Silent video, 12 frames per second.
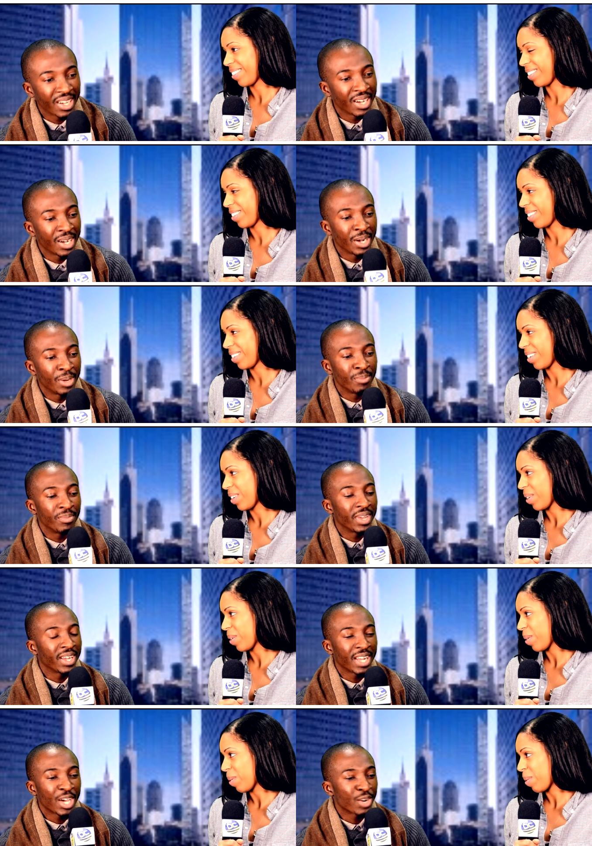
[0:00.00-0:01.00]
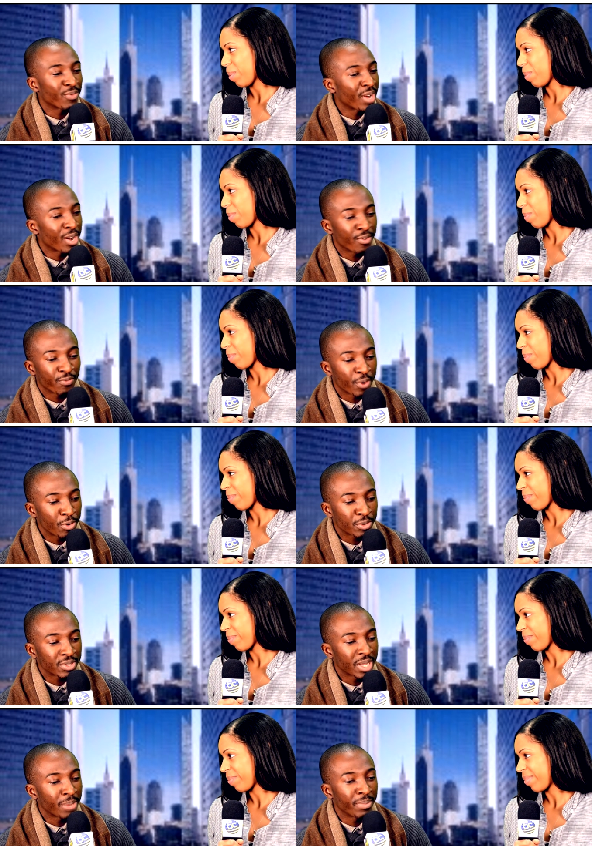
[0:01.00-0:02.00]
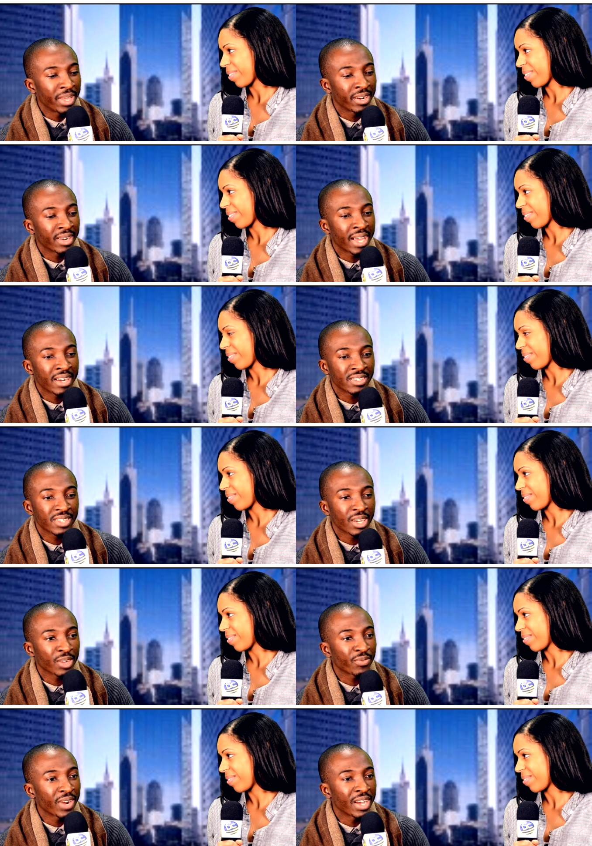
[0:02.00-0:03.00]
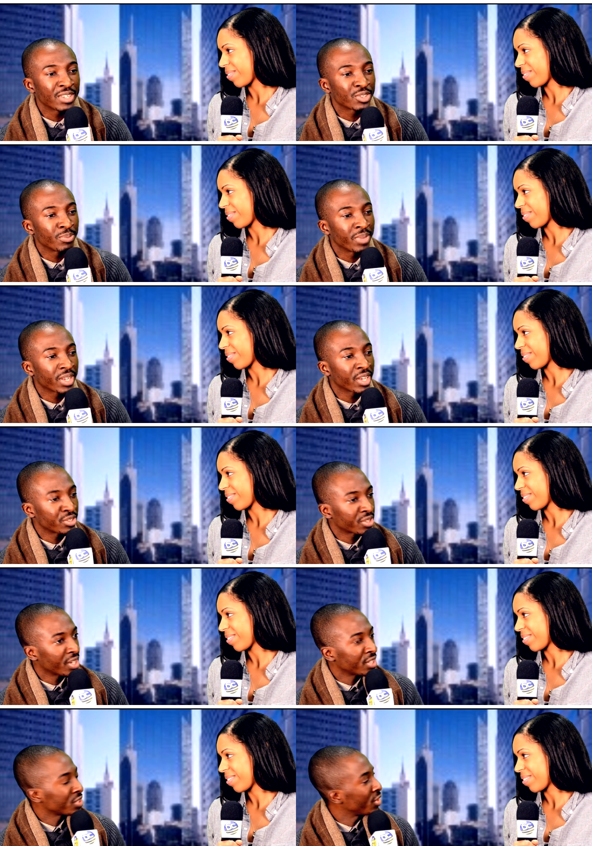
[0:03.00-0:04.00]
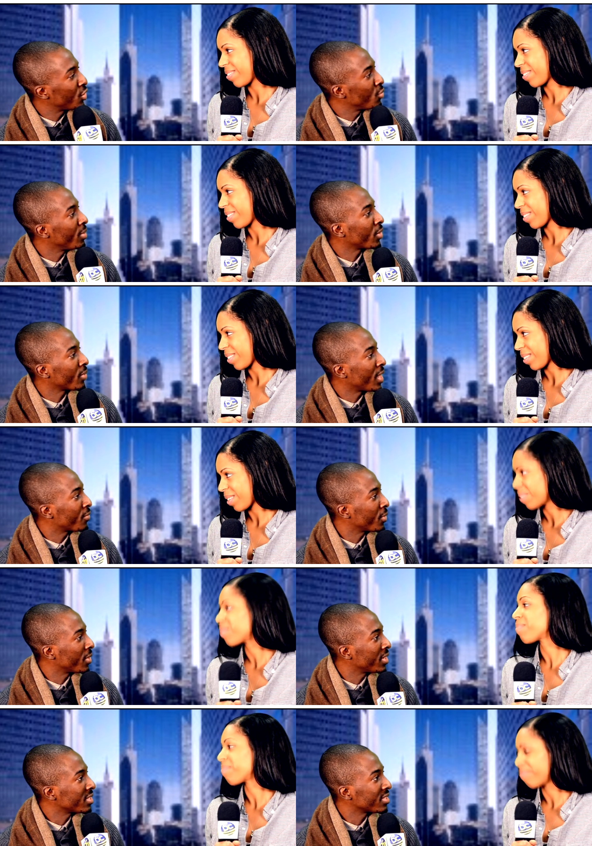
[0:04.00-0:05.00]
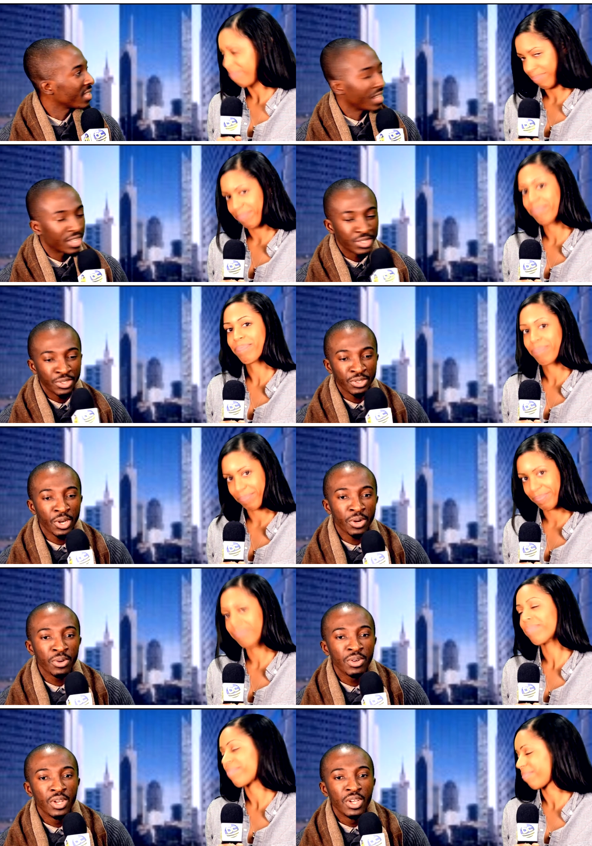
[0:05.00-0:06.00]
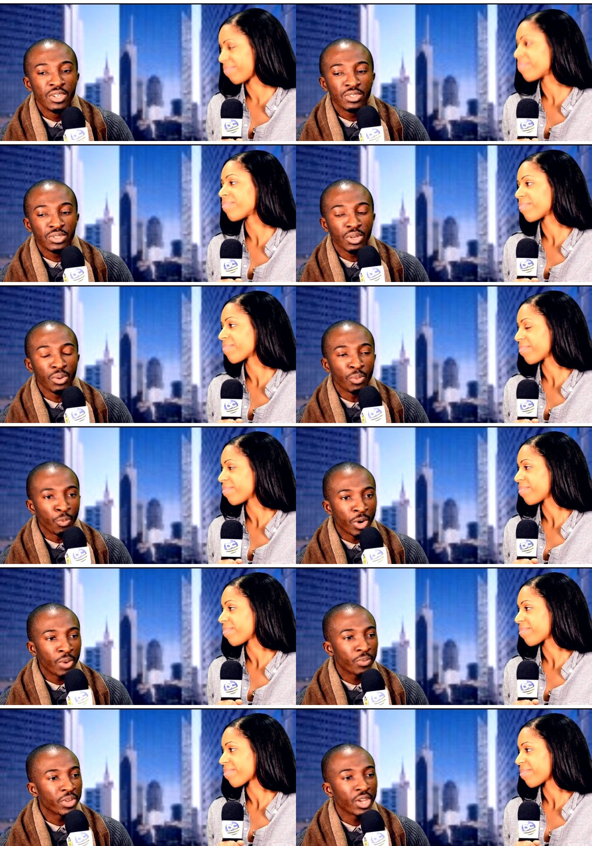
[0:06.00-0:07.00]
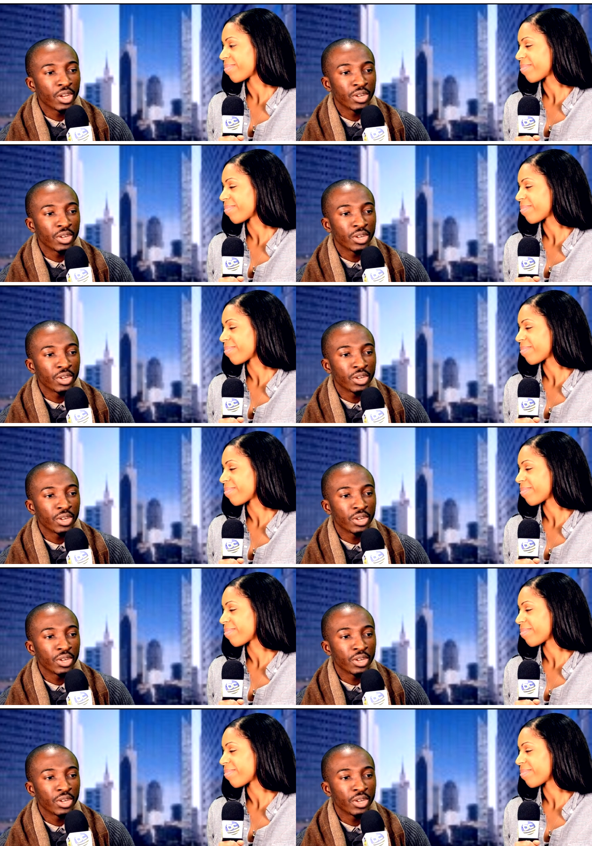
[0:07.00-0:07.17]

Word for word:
Speaker 1: A lot of our folks have made a lot of sacrifice to make education a human right for us, as you know. So what we